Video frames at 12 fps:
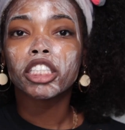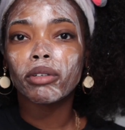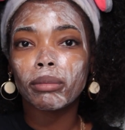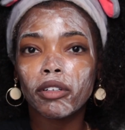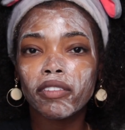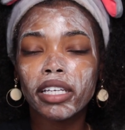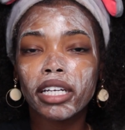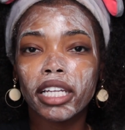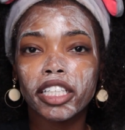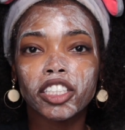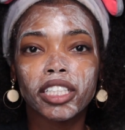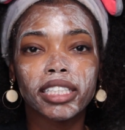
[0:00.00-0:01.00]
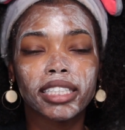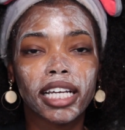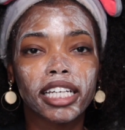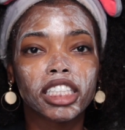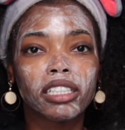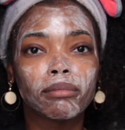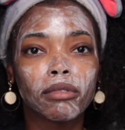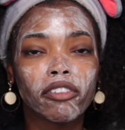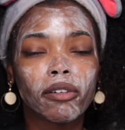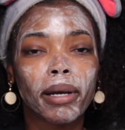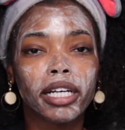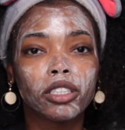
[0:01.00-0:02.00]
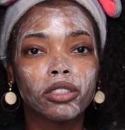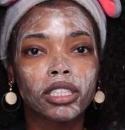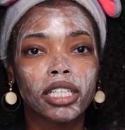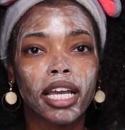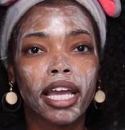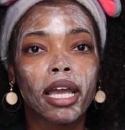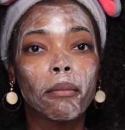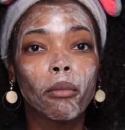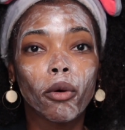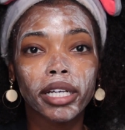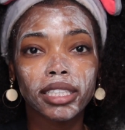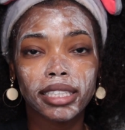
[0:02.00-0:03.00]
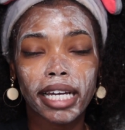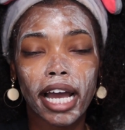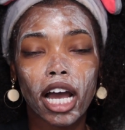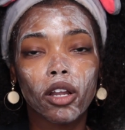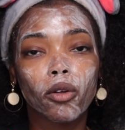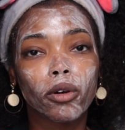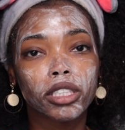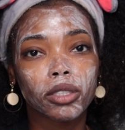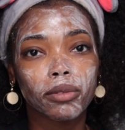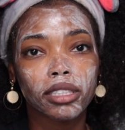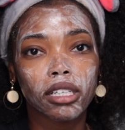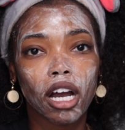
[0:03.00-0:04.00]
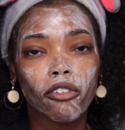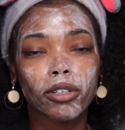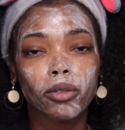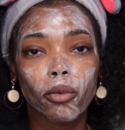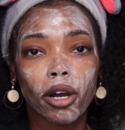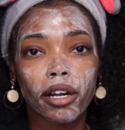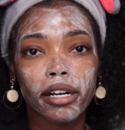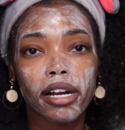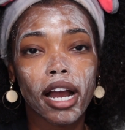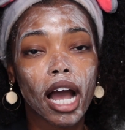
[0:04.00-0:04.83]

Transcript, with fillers: To remove the cleanser, it says to remove it by using a moist towel or to rinse it off with water.